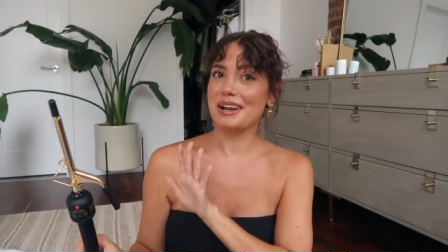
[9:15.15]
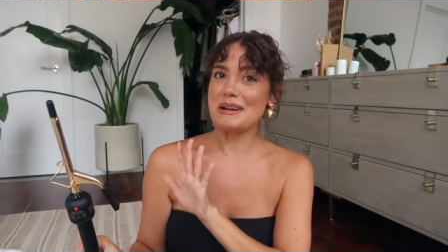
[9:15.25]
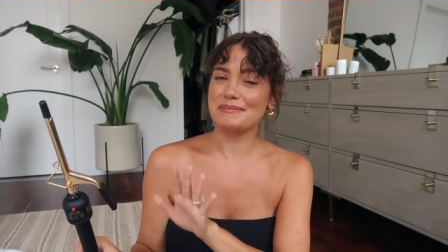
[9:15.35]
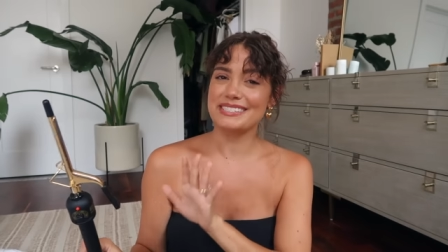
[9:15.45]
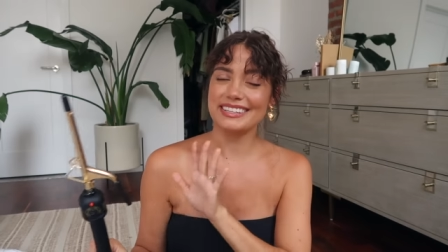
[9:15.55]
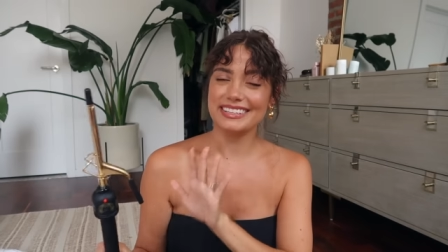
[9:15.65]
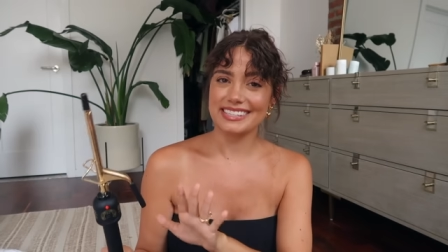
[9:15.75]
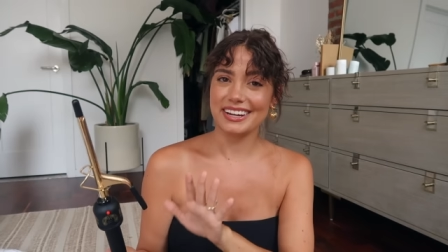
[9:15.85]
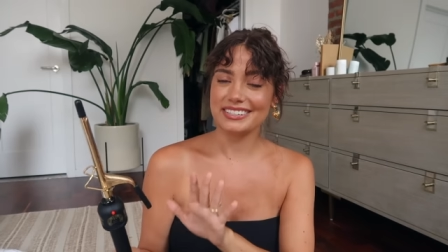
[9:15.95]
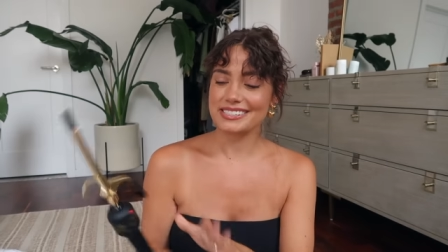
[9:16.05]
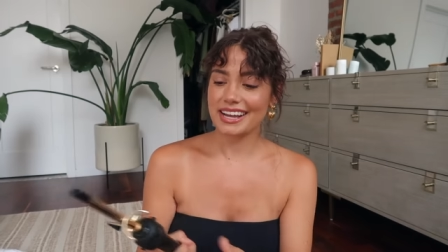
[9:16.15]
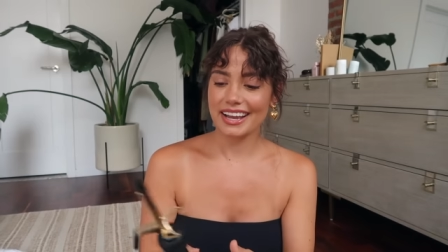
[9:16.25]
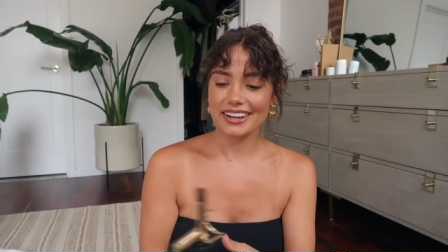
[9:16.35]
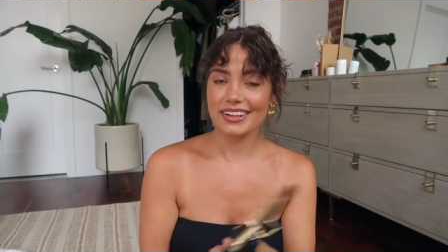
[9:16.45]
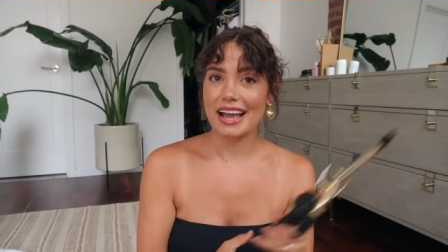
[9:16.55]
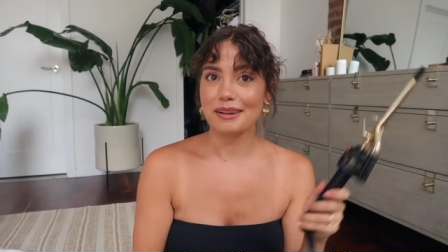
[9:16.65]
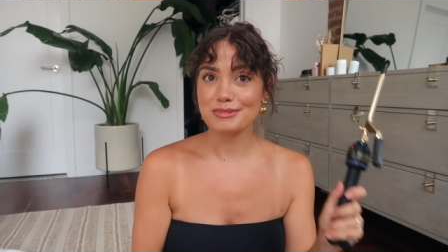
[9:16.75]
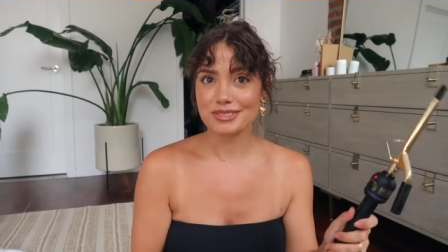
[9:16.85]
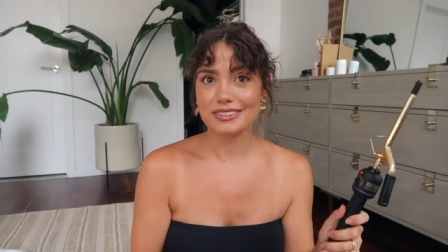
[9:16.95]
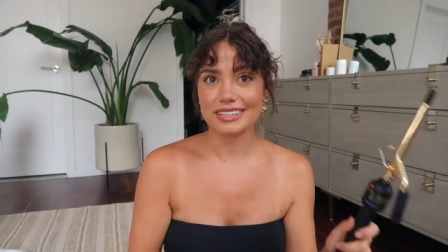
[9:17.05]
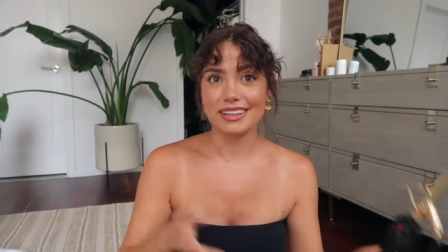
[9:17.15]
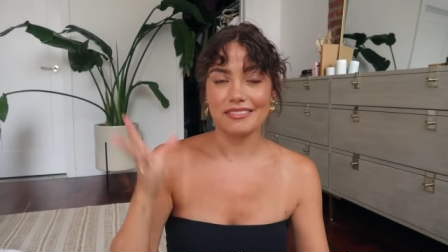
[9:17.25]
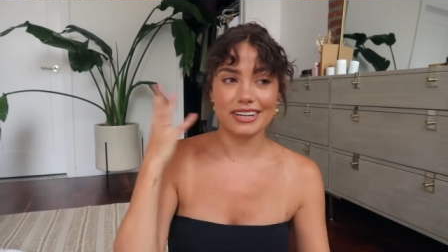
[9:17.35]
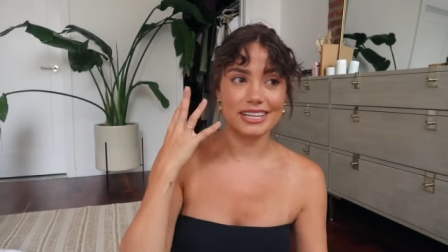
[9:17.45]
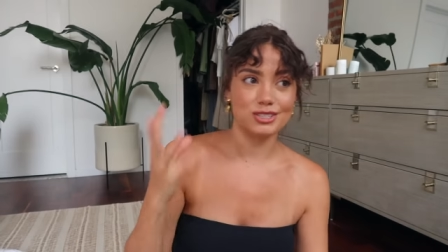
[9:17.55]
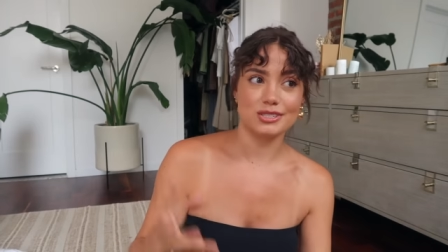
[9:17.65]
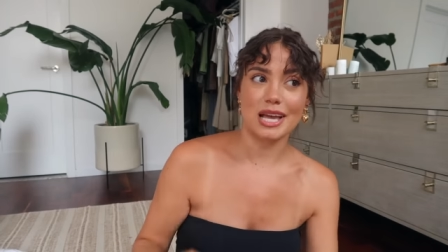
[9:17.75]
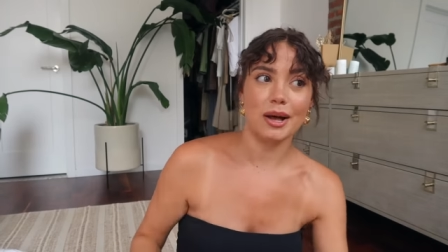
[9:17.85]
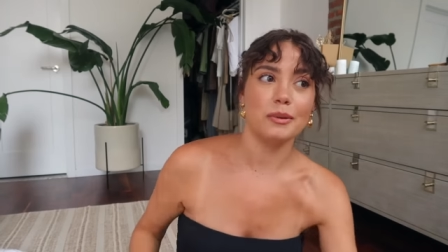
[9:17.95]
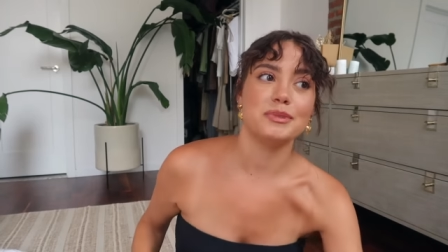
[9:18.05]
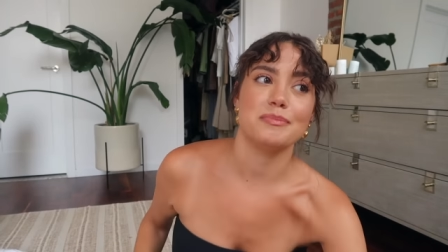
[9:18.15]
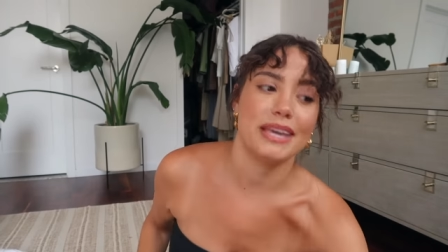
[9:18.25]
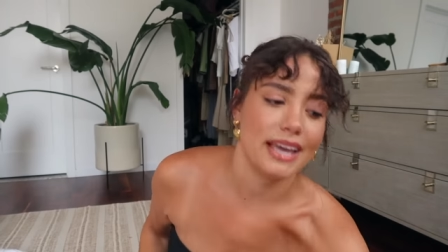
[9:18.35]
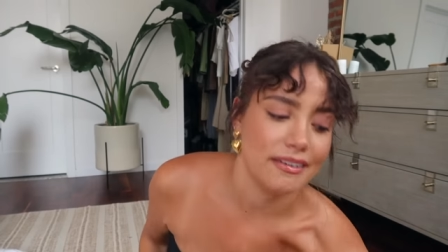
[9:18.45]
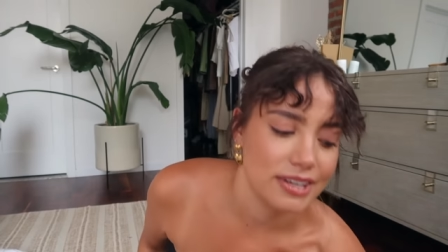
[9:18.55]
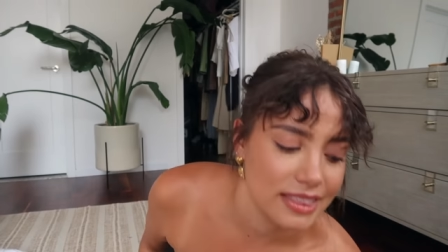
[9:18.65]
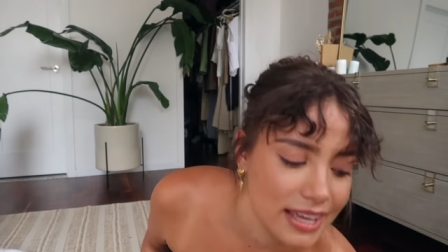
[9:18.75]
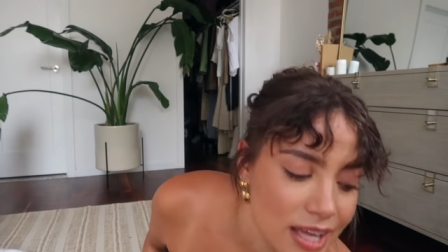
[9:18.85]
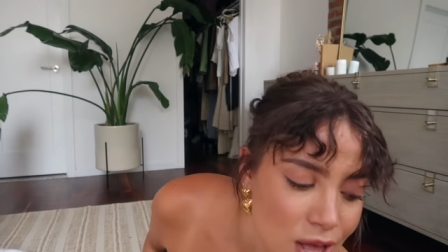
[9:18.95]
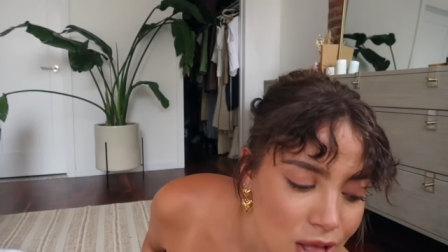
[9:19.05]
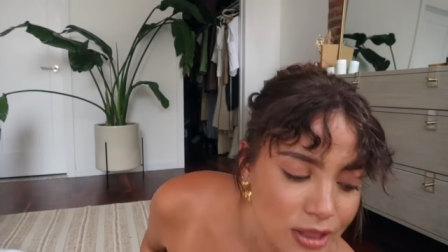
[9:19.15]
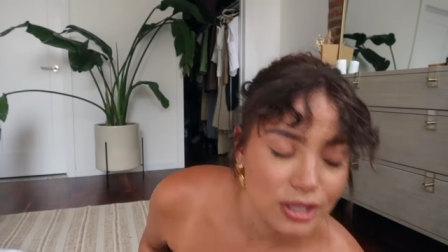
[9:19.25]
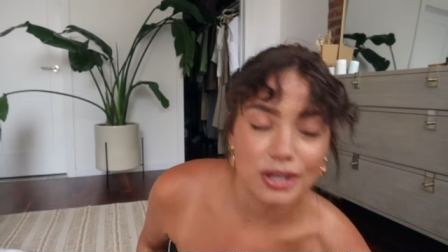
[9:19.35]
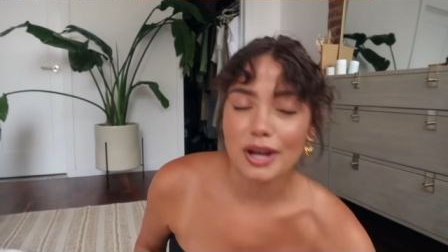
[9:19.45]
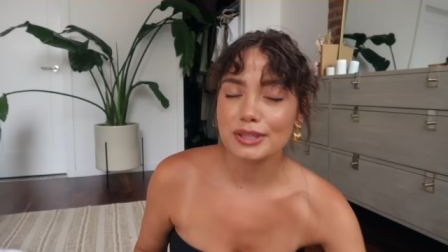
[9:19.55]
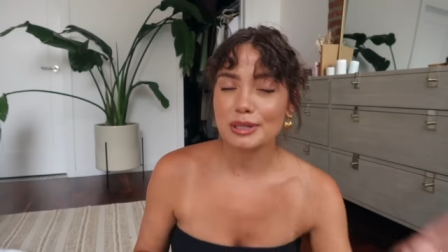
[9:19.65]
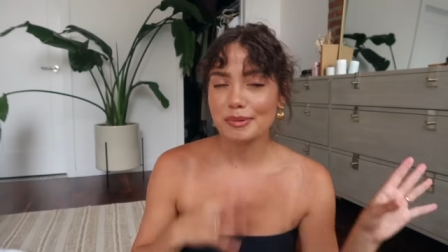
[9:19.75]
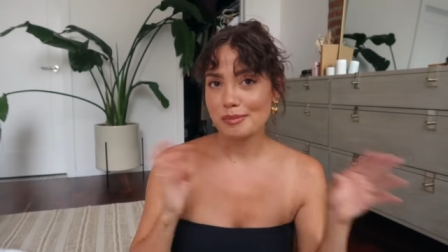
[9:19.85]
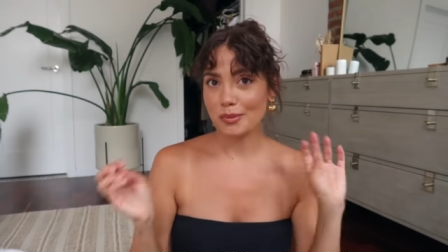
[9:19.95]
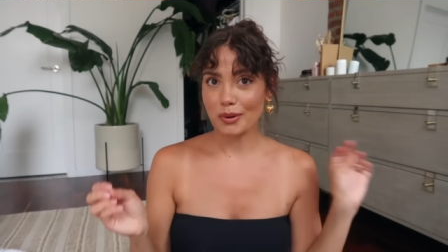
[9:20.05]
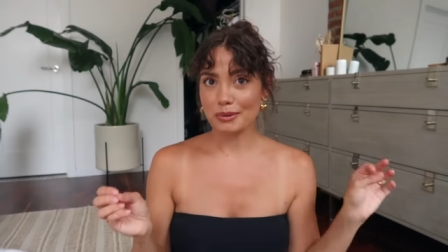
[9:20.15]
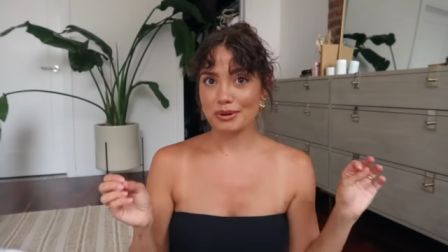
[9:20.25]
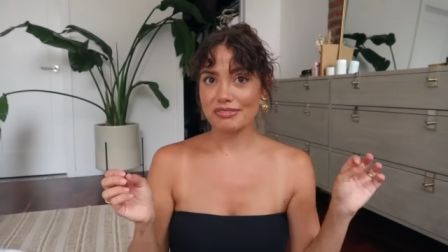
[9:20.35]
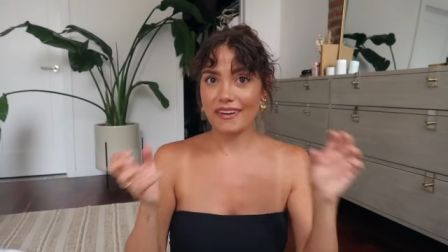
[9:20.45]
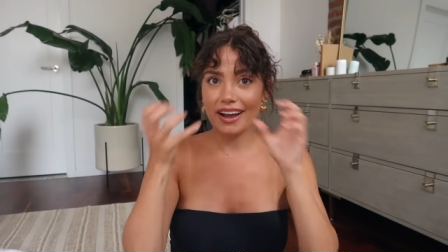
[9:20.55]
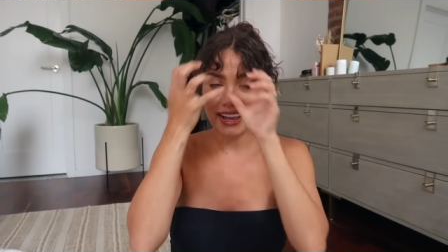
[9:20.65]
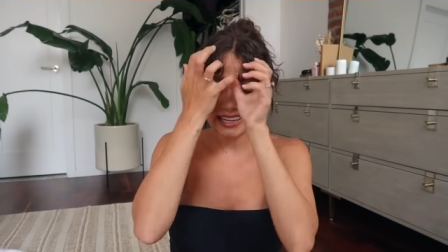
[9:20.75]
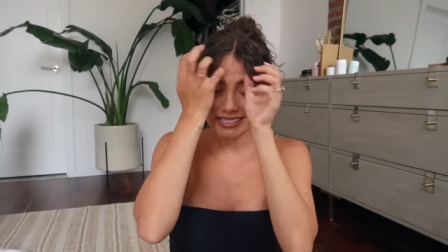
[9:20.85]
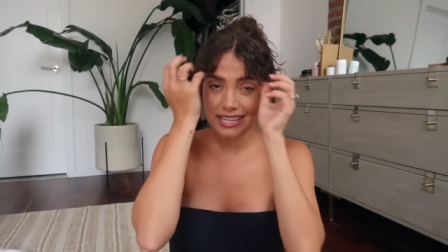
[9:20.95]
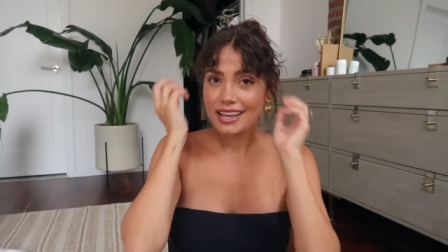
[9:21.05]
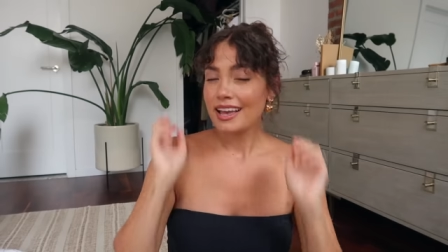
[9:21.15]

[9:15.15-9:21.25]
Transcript: comes to this hairstyle. Absolutely love it. It just helps make everything look a little bit more refined.